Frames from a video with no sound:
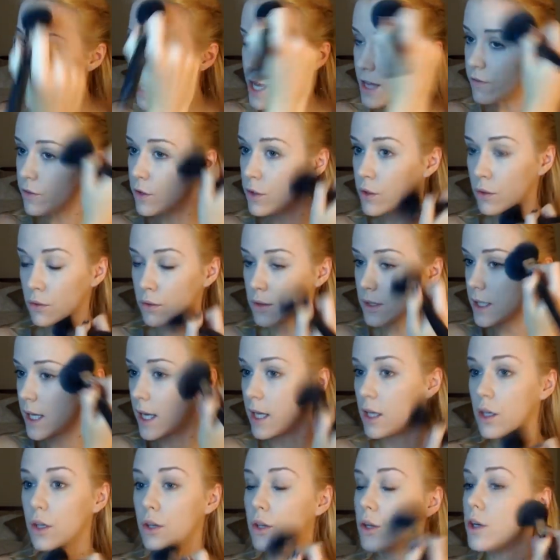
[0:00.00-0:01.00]
if you don't
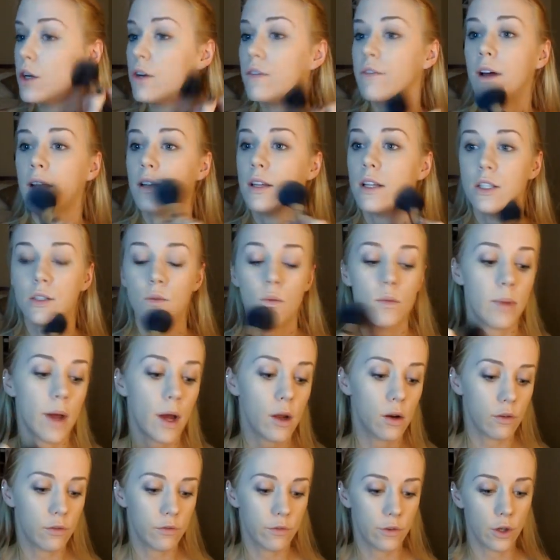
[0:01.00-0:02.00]
set your foundation with
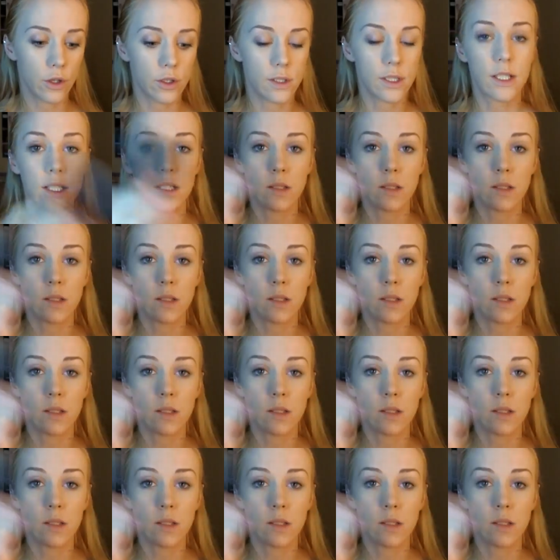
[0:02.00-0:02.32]
powder first,